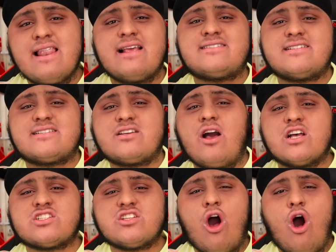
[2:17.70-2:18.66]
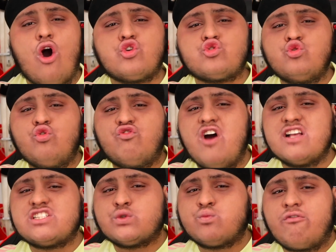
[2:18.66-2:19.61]
let's discuss Arsenal
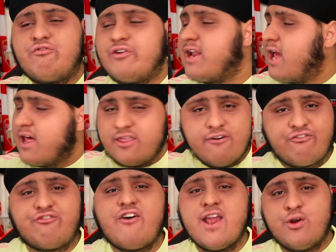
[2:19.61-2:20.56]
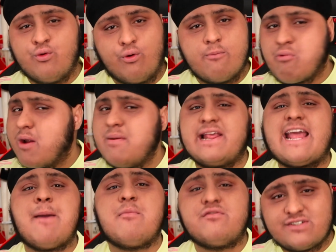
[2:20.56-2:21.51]
versus Watford, the final Premier League
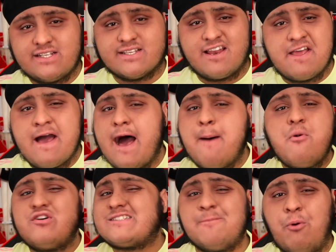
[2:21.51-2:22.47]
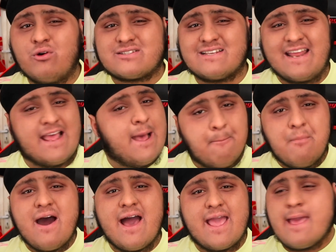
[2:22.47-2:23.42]
game of the season, and most importantly,
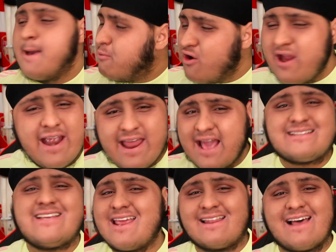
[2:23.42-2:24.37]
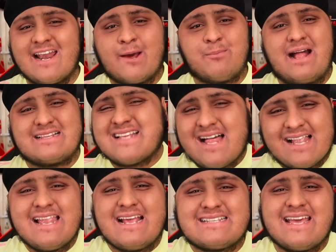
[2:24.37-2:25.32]
my predicted lineup, lads.
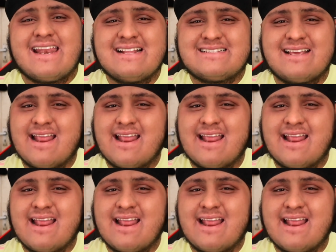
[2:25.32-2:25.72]
Let's get into